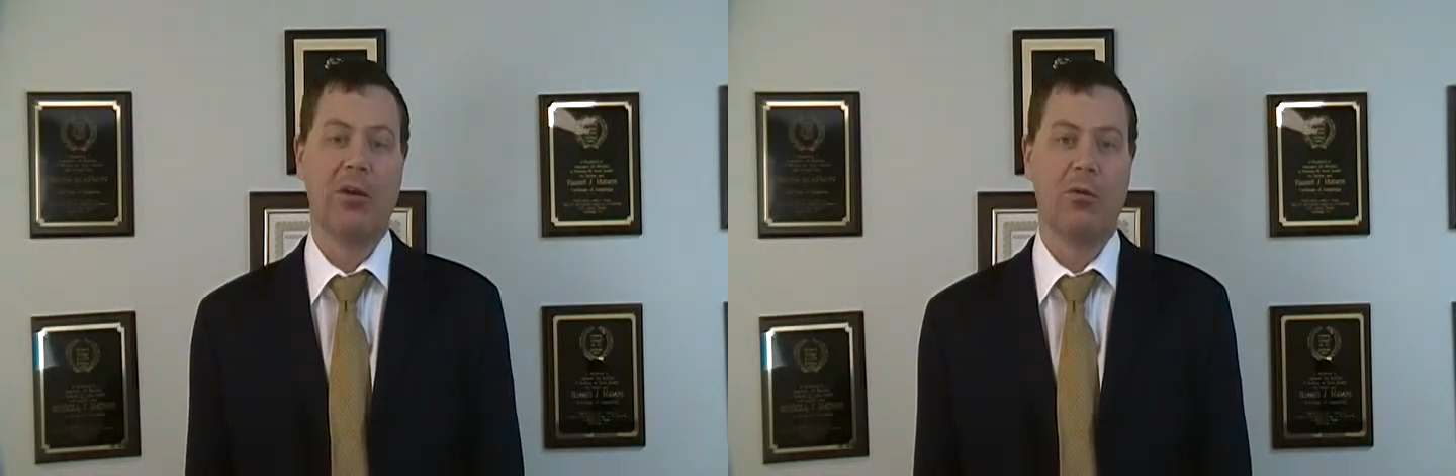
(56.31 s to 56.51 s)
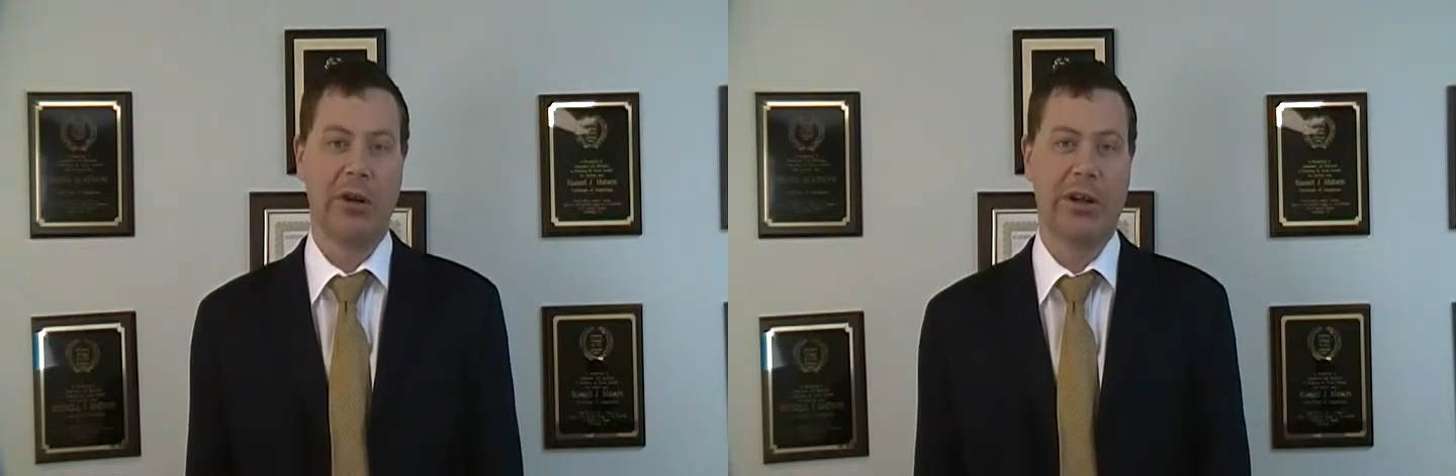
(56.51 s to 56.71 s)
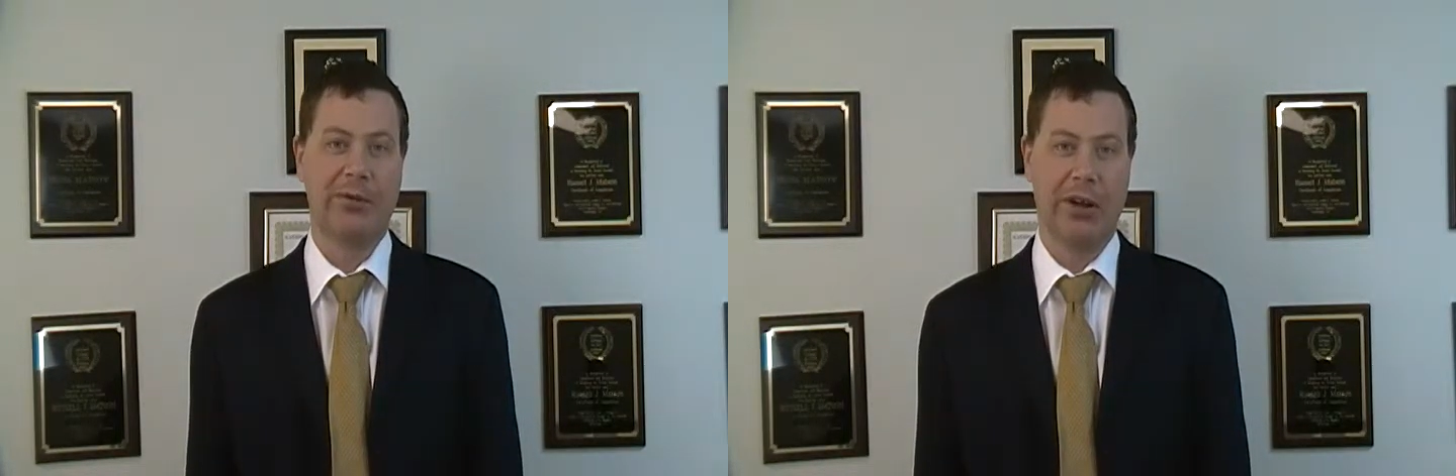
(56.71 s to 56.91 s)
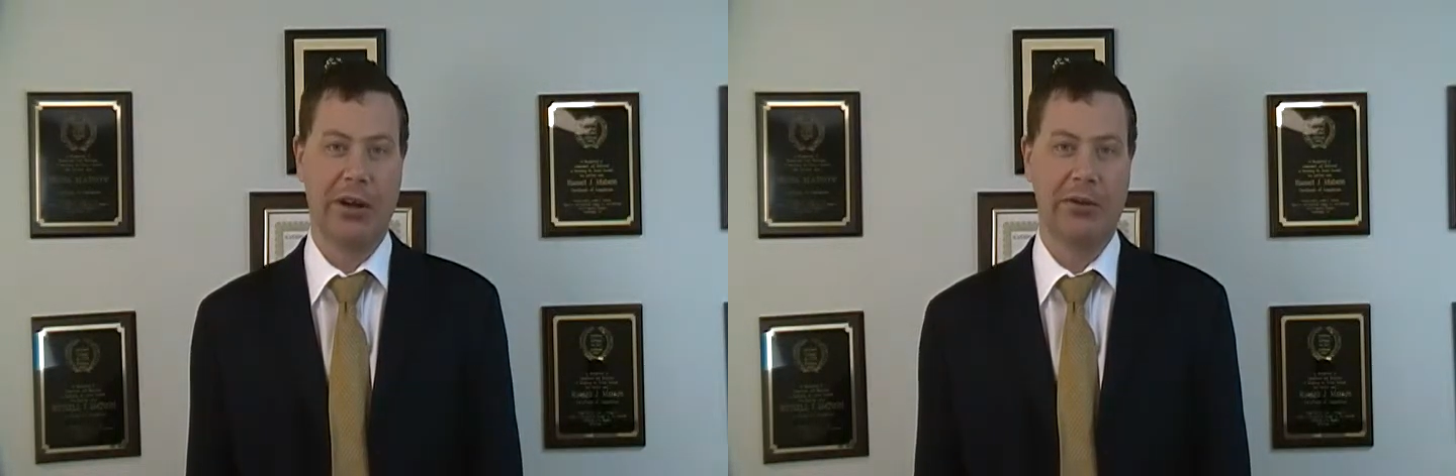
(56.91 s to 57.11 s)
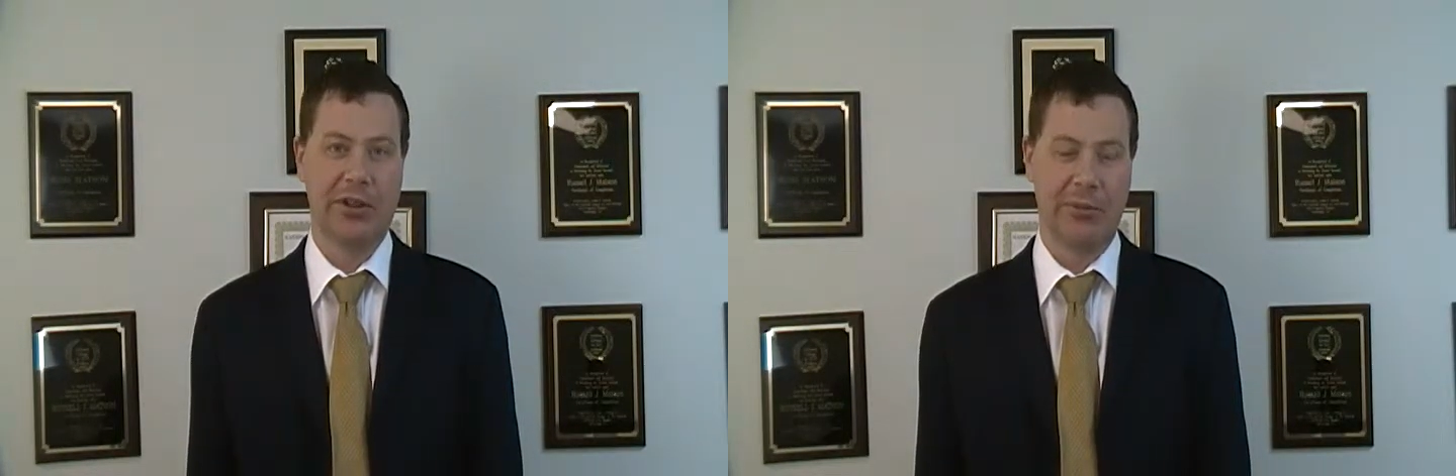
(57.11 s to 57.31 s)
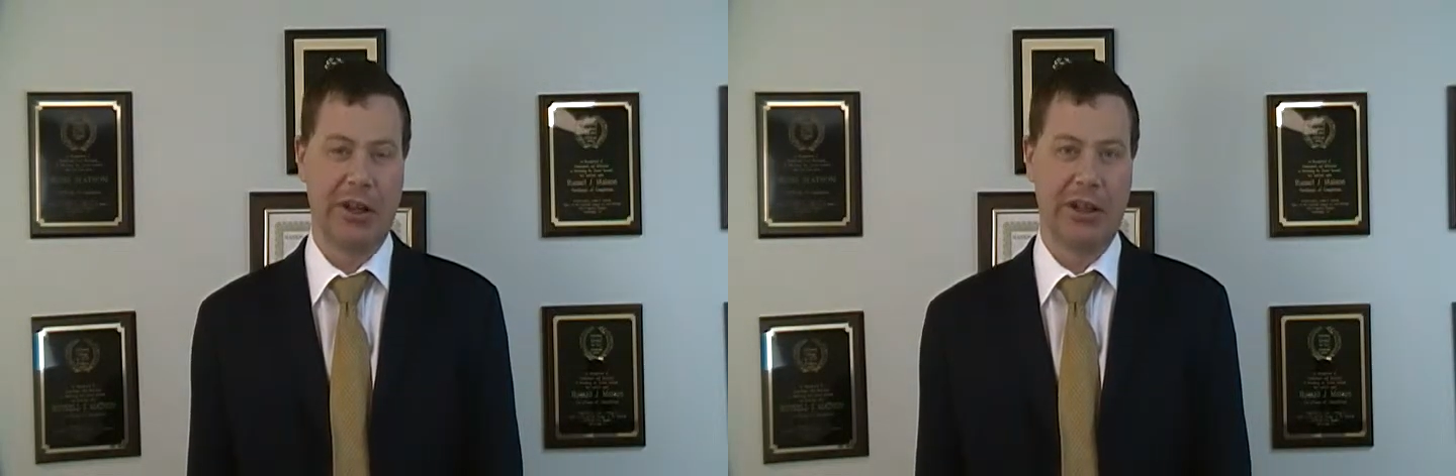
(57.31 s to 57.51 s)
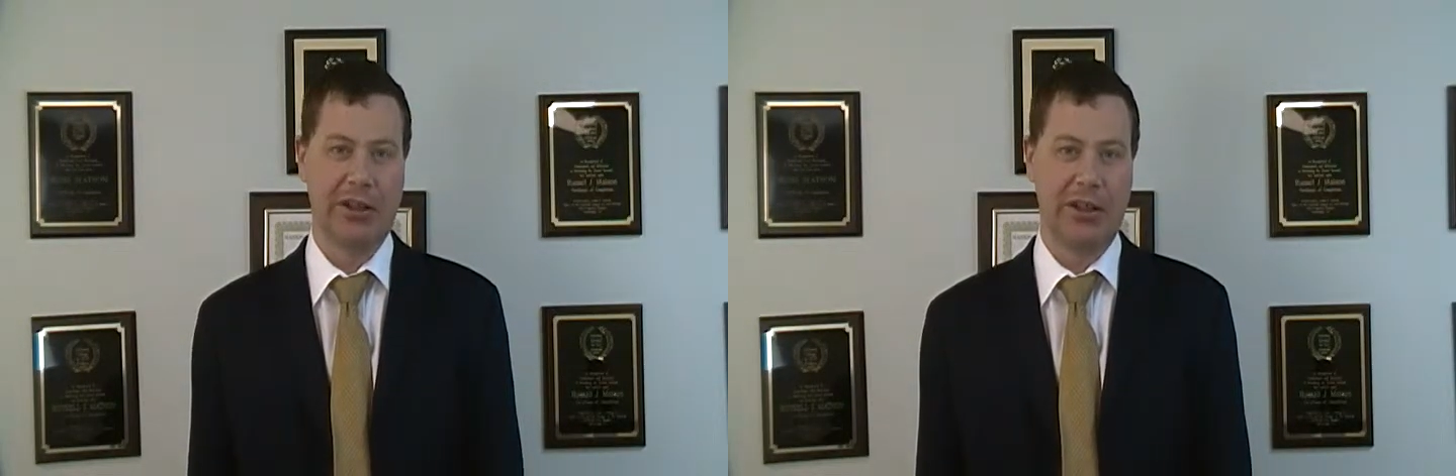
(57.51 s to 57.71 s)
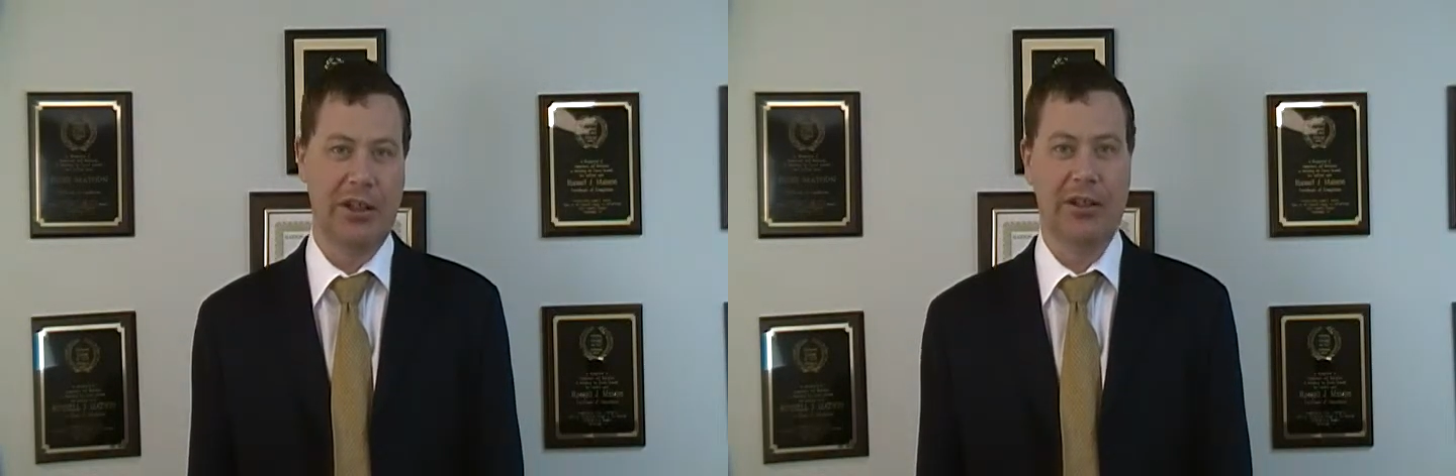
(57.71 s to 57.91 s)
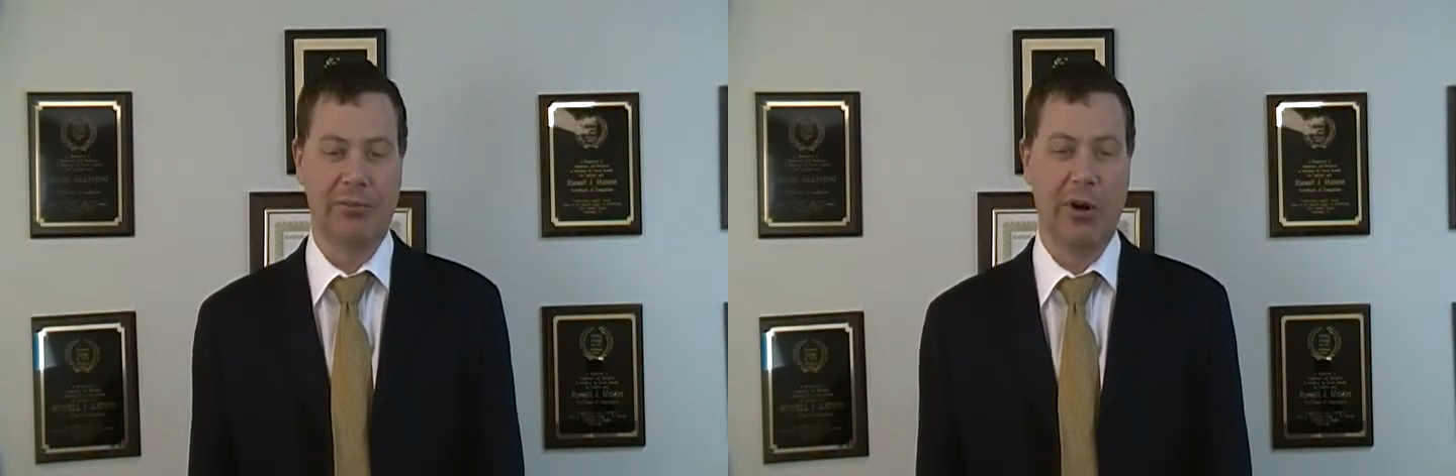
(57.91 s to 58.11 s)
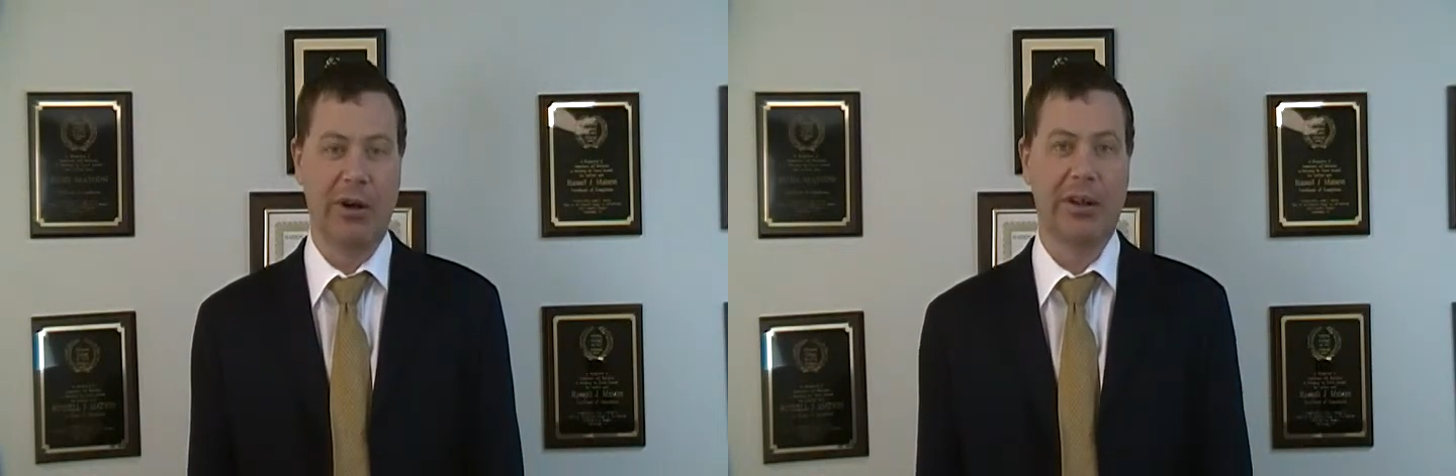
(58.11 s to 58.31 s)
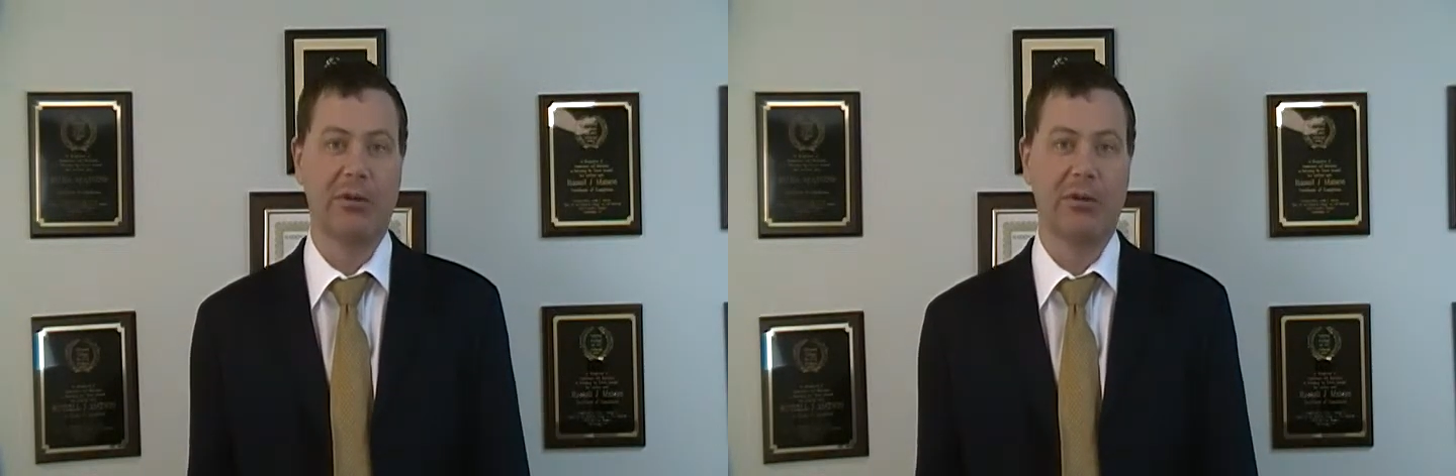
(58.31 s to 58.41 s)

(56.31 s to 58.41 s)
where he found some LSD and some Molly,